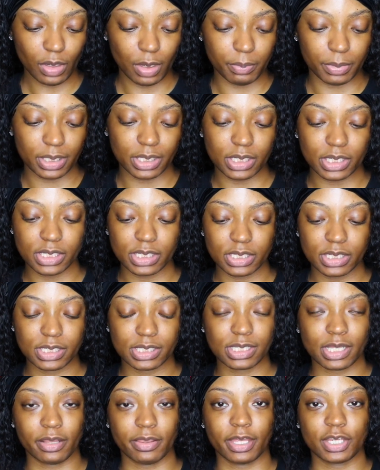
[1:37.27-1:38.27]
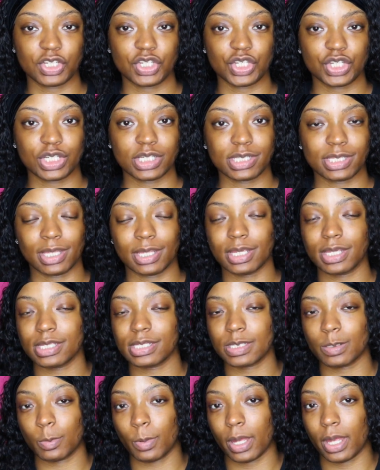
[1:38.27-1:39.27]
because that's just the
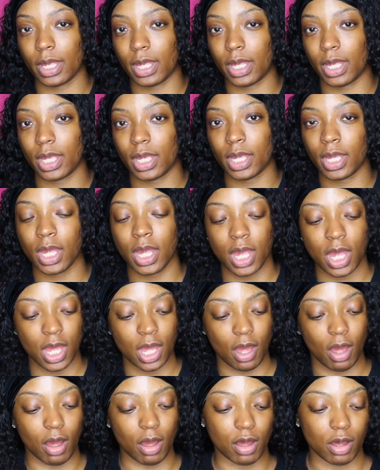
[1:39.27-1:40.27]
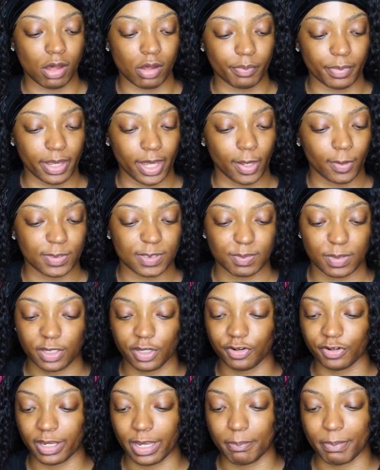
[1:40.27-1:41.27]
easy way. It helps me
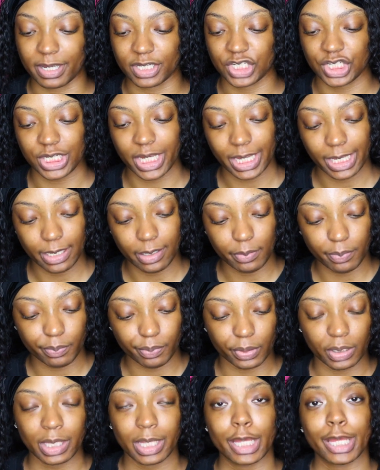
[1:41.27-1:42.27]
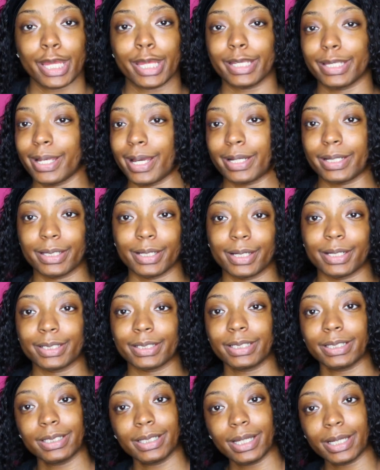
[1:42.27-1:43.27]
create my shape, yada yada
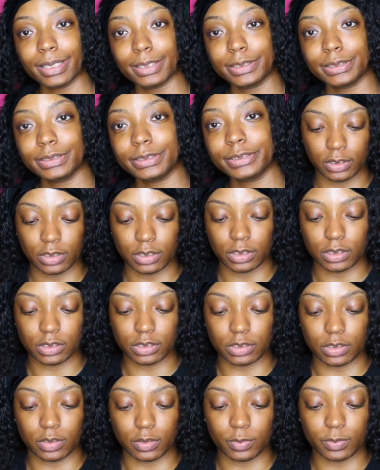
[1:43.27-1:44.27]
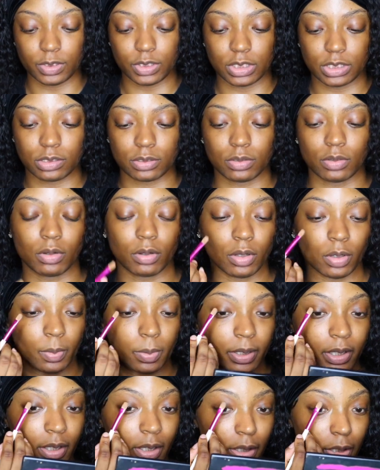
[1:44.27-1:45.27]
yada. So we just gonna go
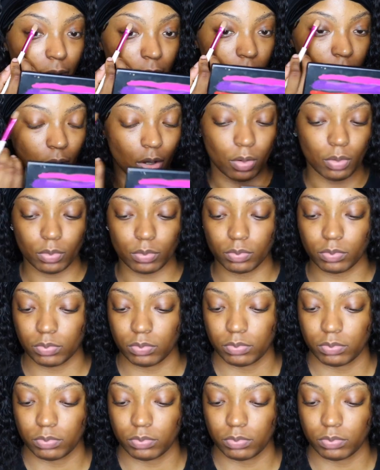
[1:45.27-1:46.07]
ahead and go.